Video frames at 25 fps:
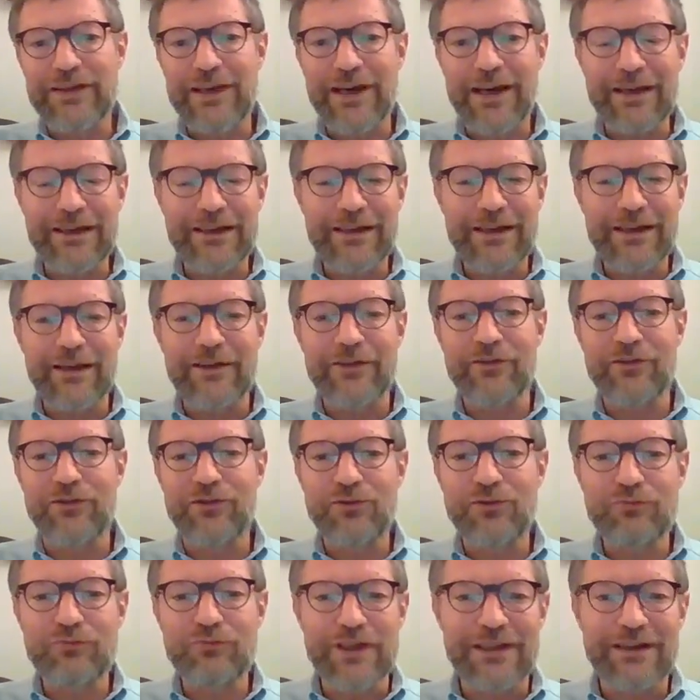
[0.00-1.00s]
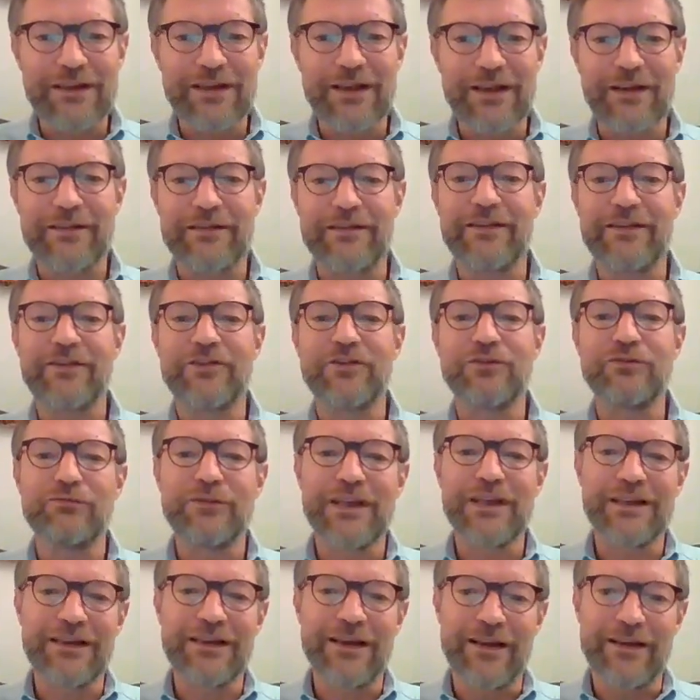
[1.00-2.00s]
guidelines, do it like this, do
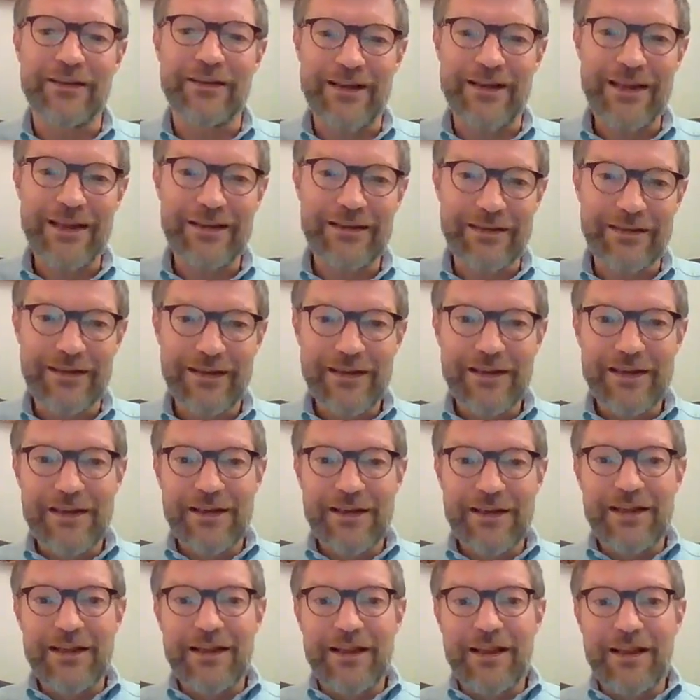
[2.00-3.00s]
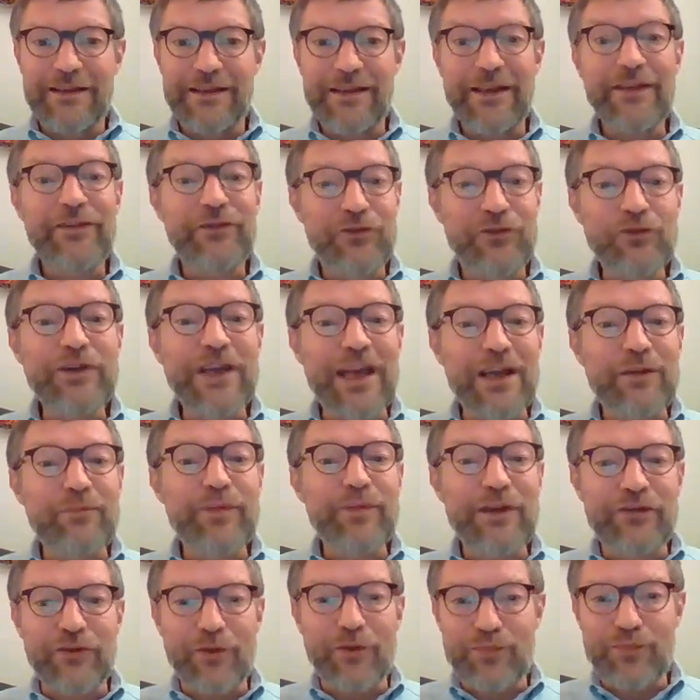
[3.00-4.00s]
it like that, yes, you can
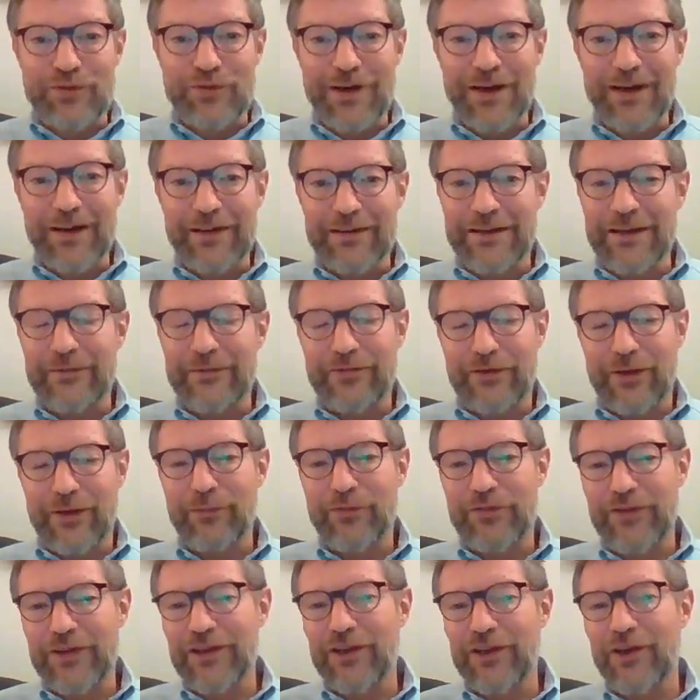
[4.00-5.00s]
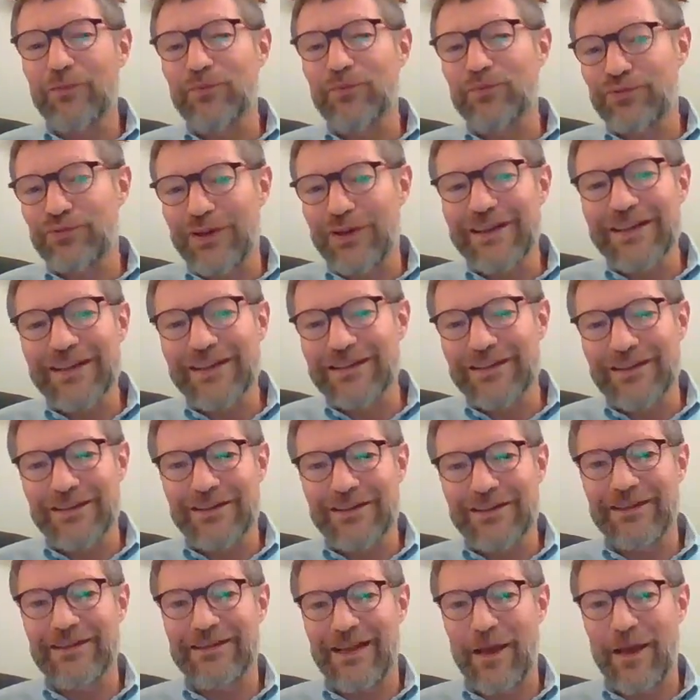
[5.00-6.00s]
be surprised if something
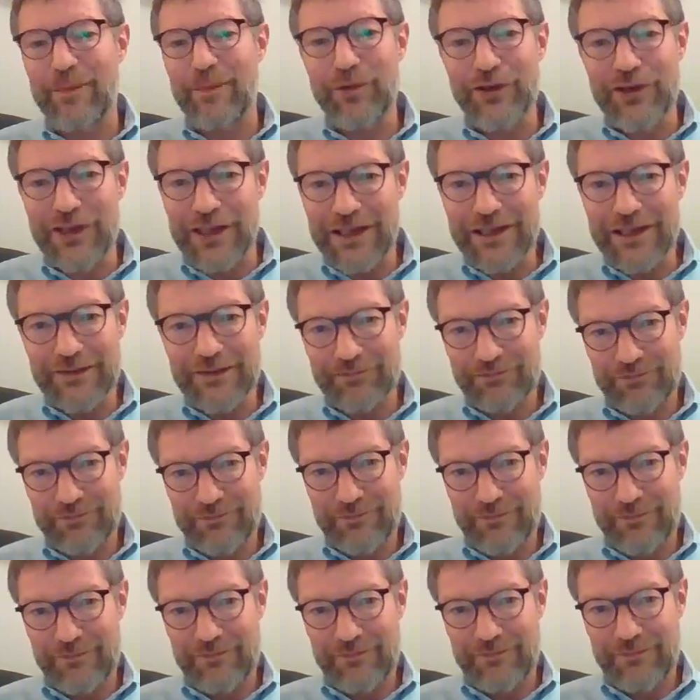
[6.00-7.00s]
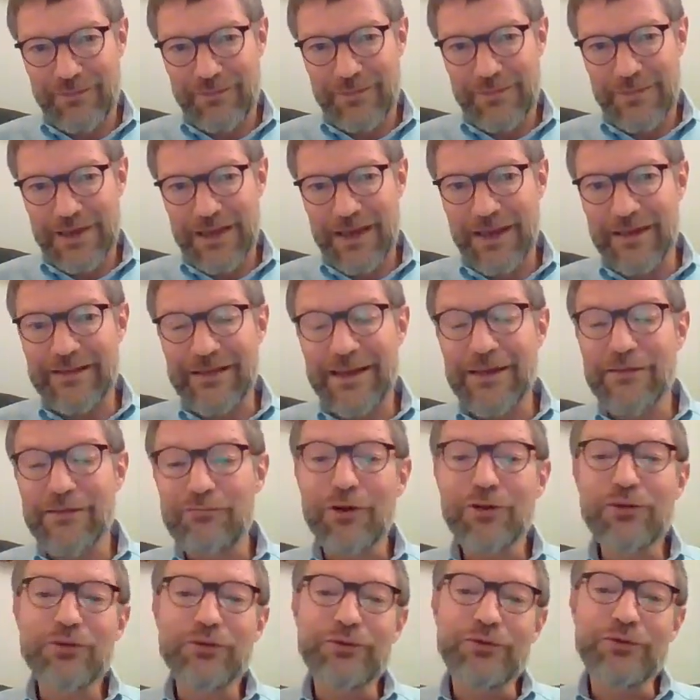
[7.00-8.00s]
unpredicted is happening. And then
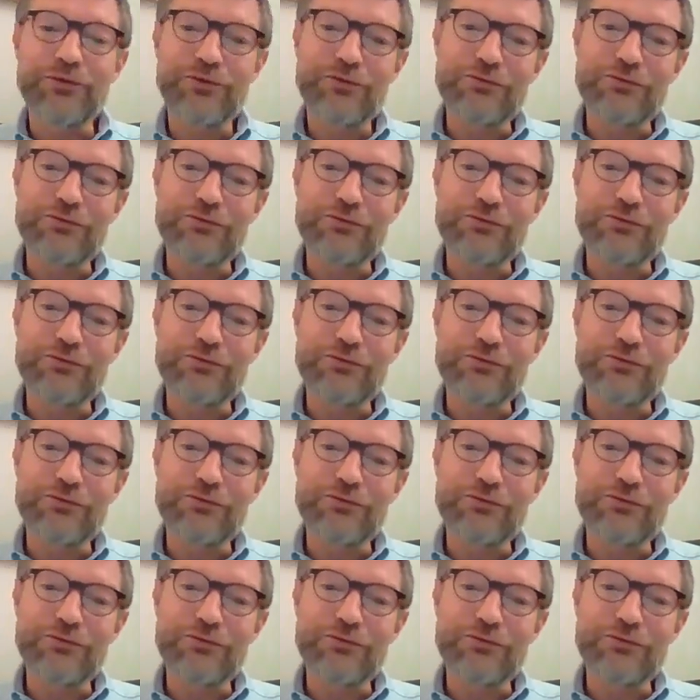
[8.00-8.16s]
what do?